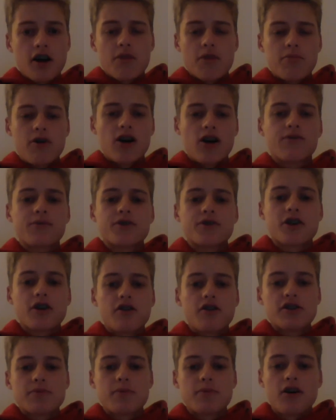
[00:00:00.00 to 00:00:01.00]
Apart from
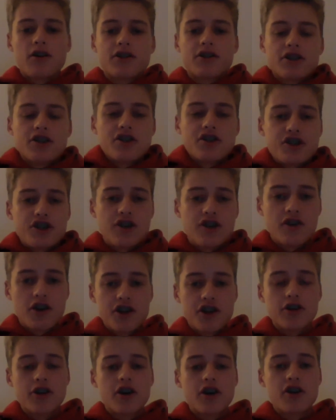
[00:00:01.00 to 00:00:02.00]
Charles Martin, are
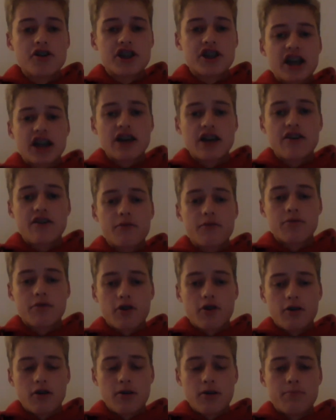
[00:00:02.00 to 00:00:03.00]
you coaching any other
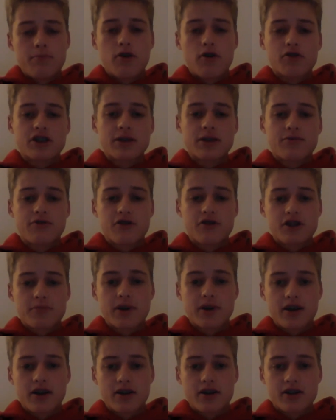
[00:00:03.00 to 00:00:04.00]
boxing
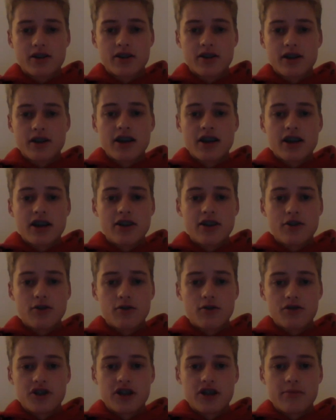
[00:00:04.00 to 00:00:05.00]
prospects in
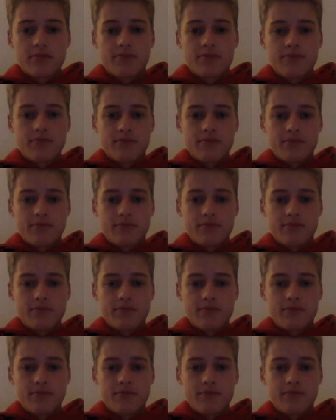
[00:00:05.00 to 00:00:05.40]
your gym?